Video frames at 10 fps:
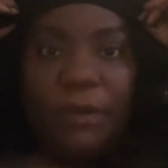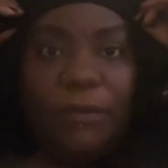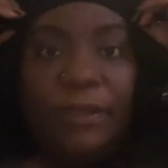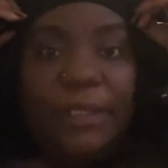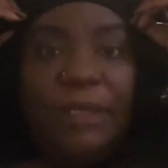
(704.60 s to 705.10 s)

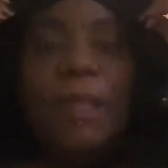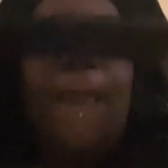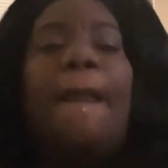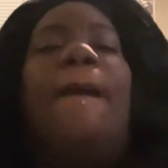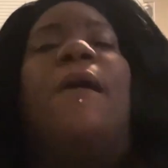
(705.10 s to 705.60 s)
when
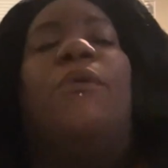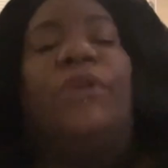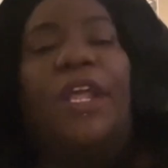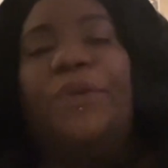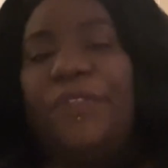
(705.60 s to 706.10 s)

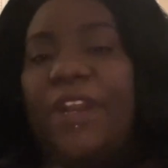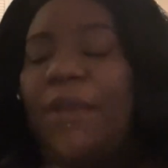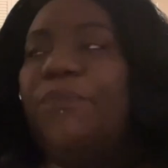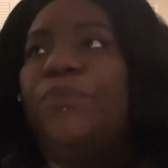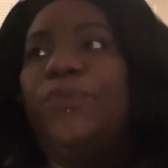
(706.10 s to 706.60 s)
when I know that
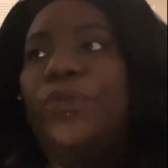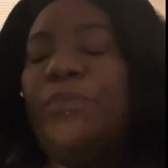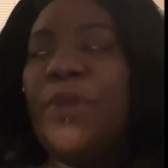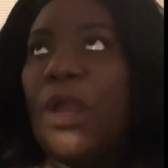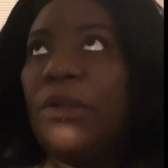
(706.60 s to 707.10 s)
I'm
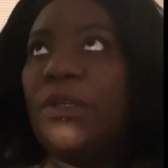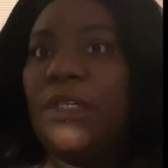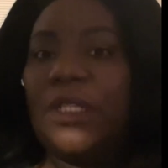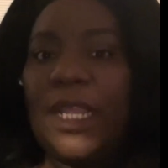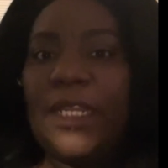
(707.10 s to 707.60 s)
not
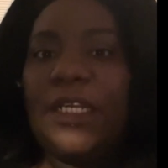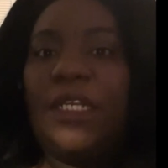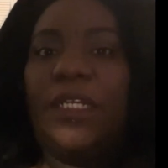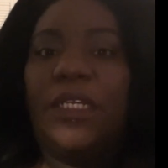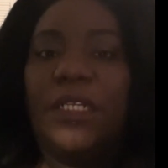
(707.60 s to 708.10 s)
gonna like
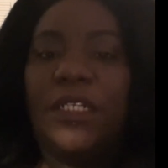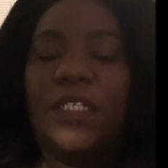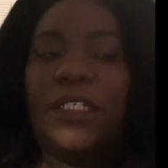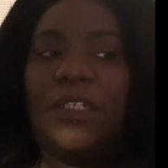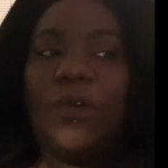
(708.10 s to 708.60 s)

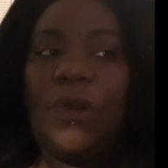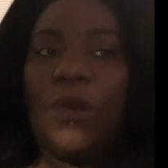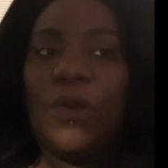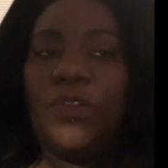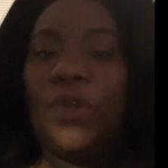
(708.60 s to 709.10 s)

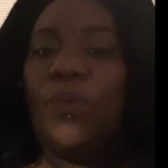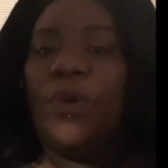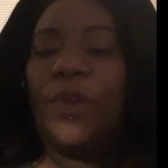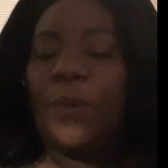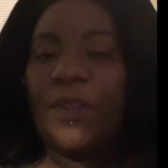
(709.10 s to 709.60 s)
don't
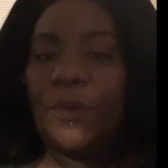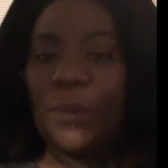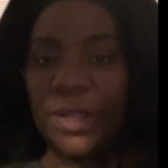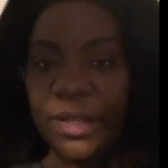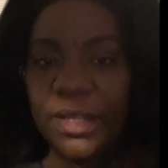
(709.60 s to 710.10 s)
want to wear the
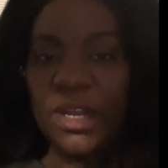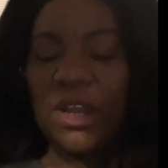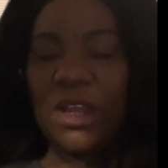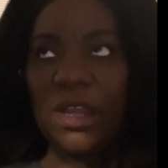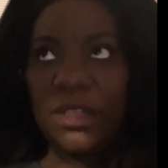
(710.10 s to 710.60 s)
wig
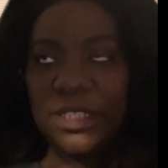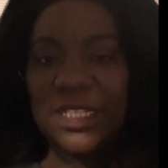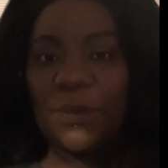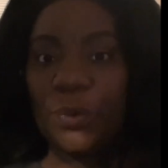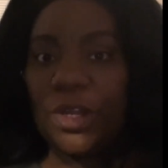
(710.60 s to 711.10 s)
the
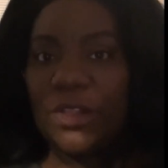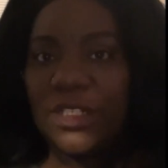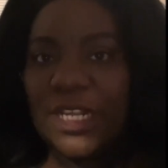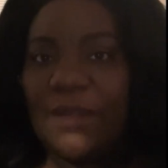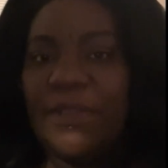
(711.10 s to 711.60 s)
same wig all the
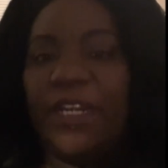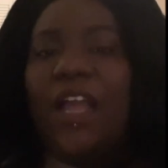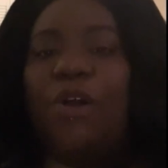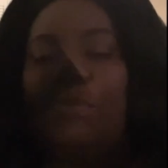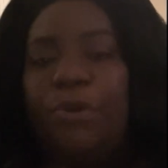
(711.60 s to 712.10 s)
time, then
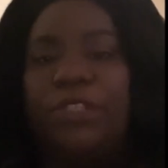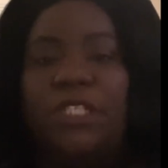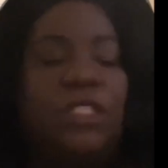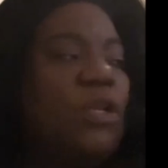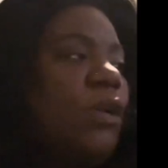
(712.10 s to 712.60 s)
I'll put
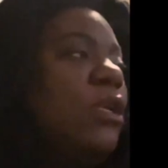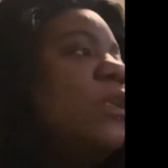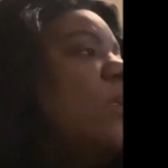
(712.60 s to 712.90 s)
this on.